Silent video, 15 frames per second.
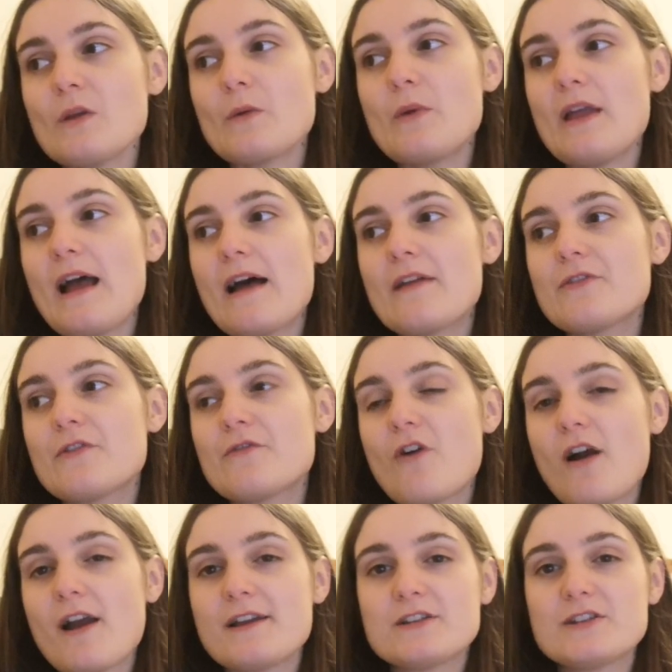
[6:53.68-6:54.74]
we had the
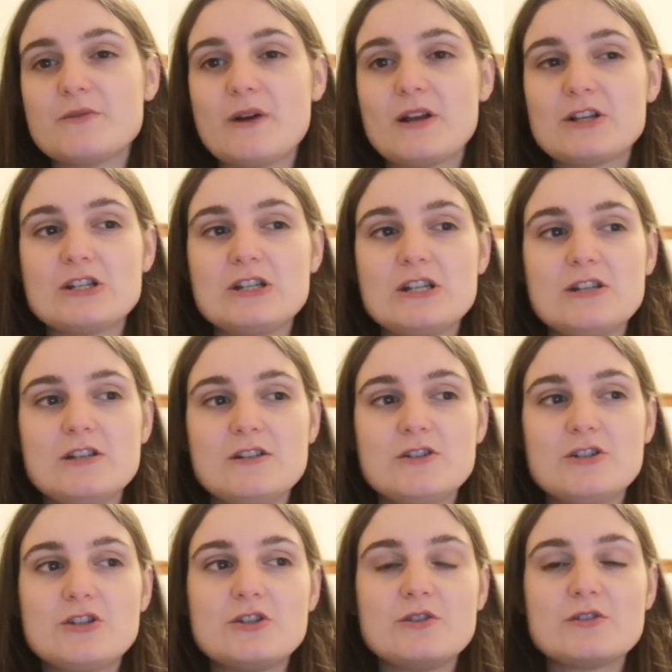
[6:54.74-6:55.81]
right to actually
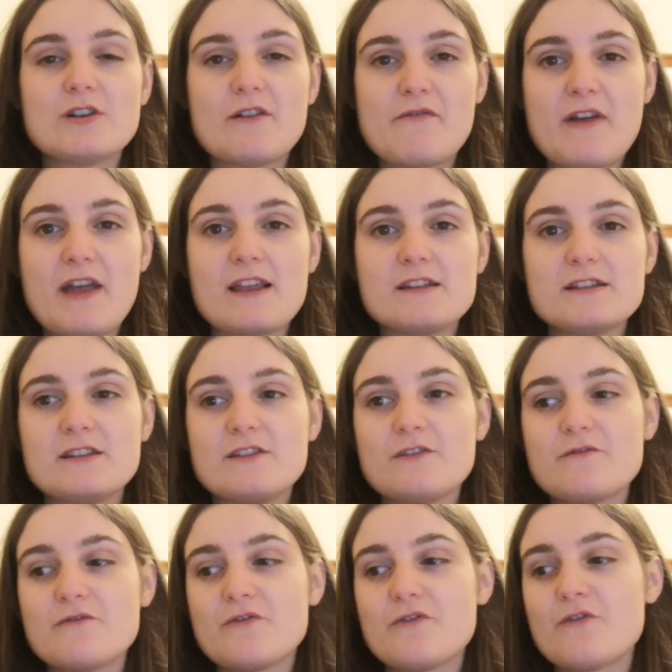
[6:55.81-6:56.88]
choose our fate and
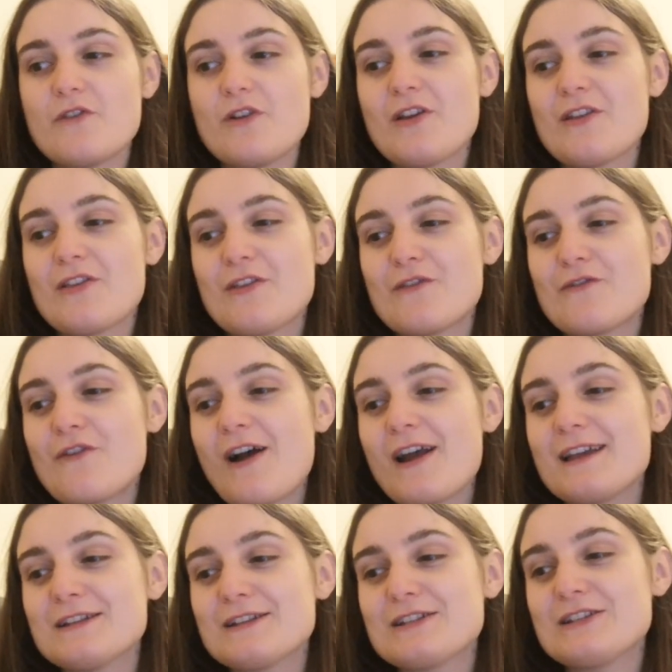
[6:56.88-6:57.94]
the
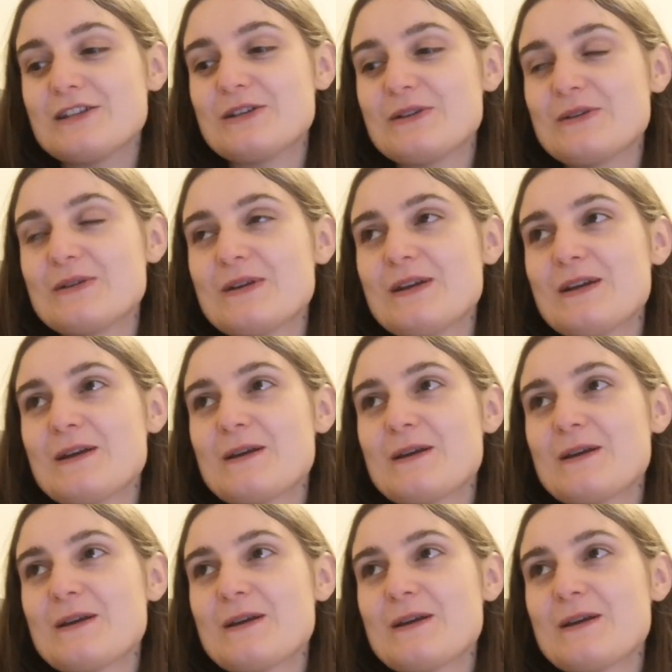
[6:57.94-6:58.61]
right to